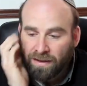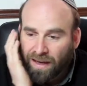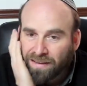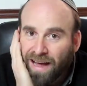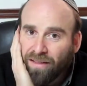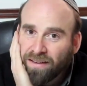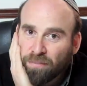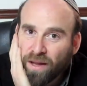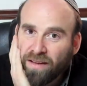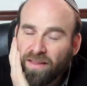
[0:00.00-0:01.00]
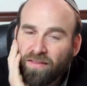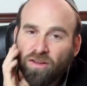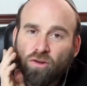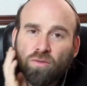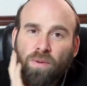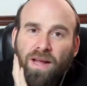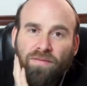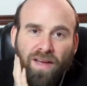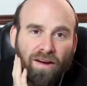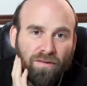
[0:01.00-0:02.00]
Chazal explained that the Yuds were
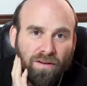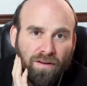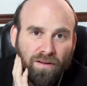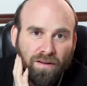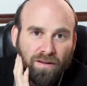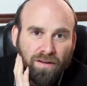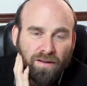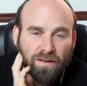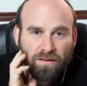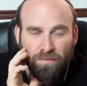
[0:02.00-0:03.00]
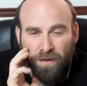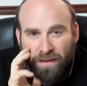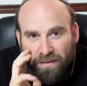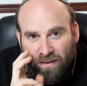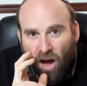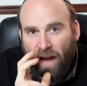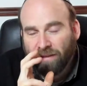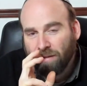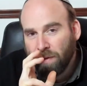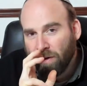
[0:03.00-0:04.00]
left out to be a
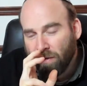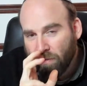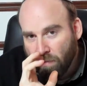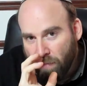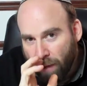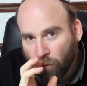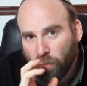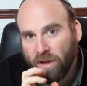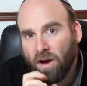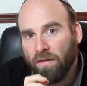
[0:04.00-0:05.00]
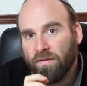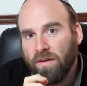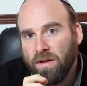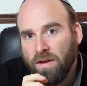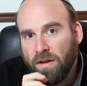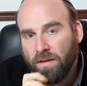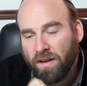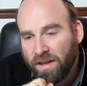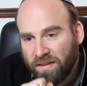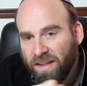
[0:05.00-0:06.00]
sign, to be a memory of the
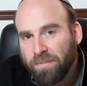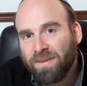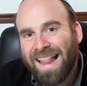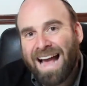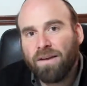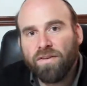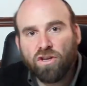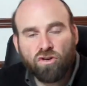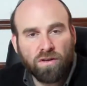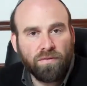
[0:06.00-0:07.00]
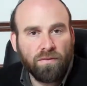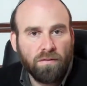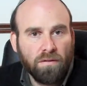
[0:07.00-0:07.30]
Nesiim's lack of initiative.